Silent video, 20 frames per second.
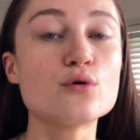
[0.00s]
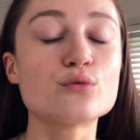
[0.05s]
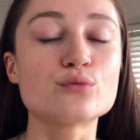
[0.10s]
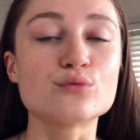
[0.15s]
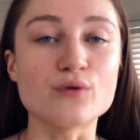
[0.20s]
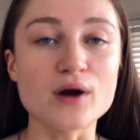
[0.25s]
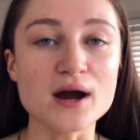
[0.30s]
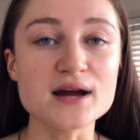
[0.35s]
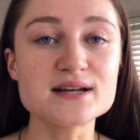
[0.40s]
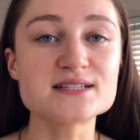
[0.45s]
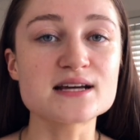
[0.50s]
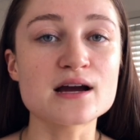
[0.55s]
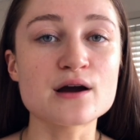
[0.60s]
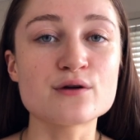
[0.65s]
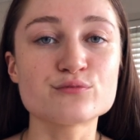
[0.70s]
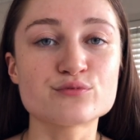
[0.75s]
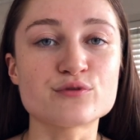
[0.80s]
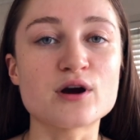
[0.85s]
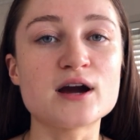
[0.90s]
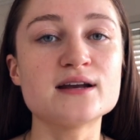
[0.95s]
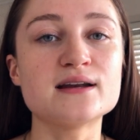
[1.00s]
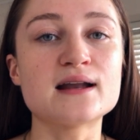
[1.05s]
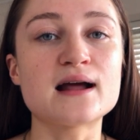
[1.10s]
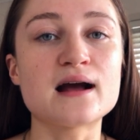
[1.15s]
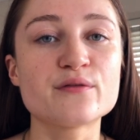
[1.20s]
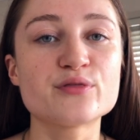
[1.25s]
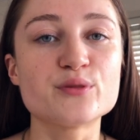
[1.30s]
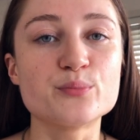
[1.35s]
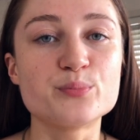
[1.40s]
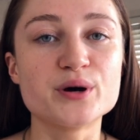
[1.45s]
Write down right
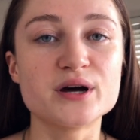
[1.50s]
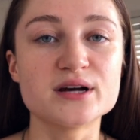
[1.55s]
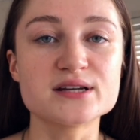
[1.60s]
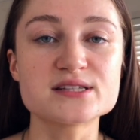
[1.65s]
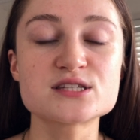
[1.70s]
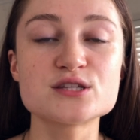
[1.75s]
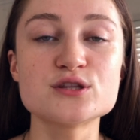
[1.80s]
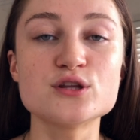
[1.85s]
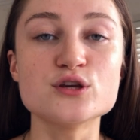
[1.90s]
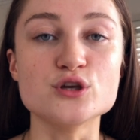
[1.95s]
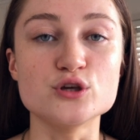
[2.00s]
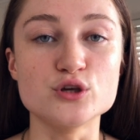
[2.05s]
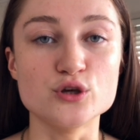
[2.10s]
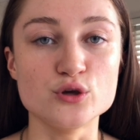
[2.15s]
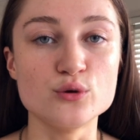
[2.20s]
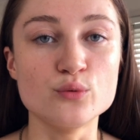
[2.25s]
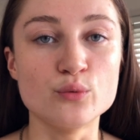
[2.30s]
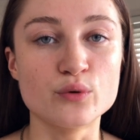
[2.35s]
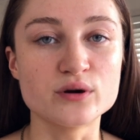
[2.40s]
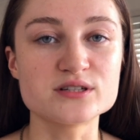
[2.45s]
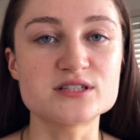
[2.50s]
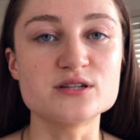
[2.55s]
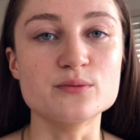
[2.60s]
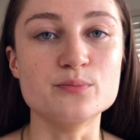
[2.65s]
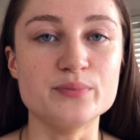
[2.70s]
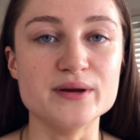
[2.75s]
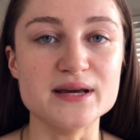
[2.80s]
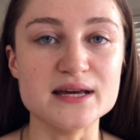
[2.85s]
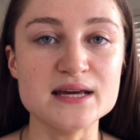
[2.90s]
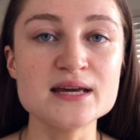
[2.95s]
now the person that you want to
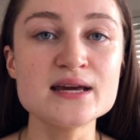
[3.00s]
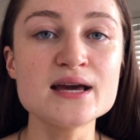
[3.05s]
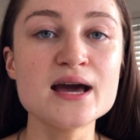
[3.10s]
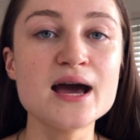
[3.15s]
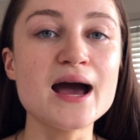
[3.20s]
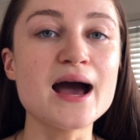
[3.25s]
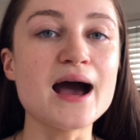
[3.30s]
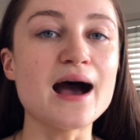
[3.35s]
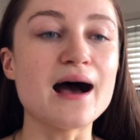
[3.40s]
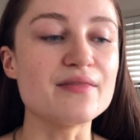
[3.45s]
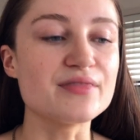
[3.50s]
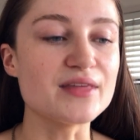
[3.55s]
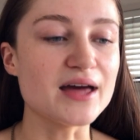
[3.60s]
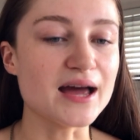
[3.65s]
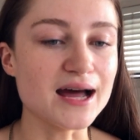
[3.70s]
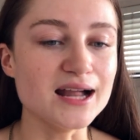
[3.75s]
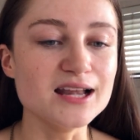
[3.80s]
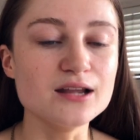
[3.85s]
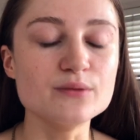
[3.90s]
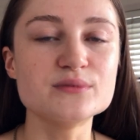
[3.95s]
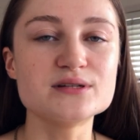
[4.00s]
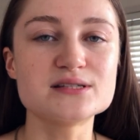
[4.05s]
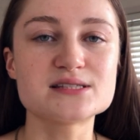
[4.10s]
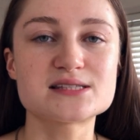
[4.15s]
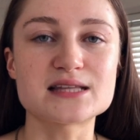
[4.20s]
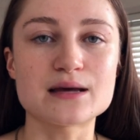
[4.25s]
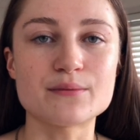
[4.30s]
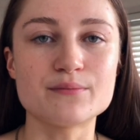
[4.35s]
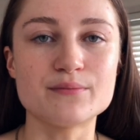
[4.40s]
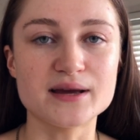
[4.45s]
be and the elements
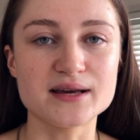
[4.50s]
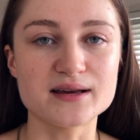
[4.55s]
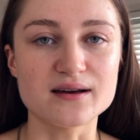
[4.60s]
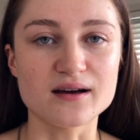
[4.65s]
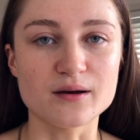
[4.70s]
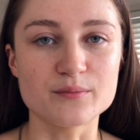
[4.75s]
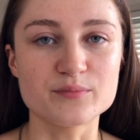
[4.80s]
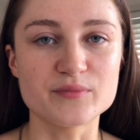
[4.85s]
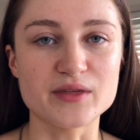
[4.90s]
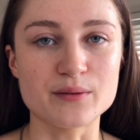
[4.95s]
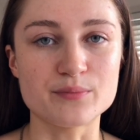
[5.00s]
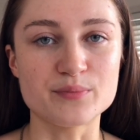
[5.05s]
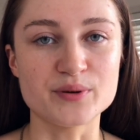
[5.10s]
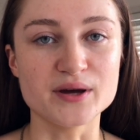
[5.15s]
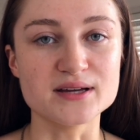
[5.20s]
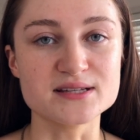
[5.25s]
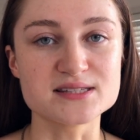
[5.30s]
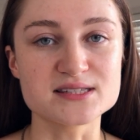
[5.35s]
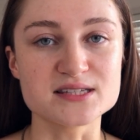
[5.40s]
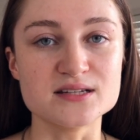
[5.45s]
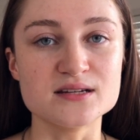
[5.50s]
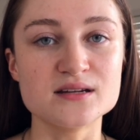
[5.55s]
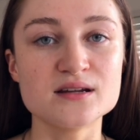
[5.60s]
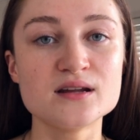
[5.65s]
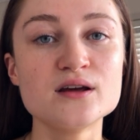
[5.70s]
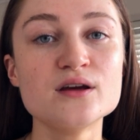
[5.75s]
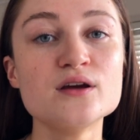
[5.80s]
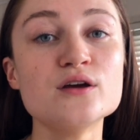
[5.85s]
that make up that person.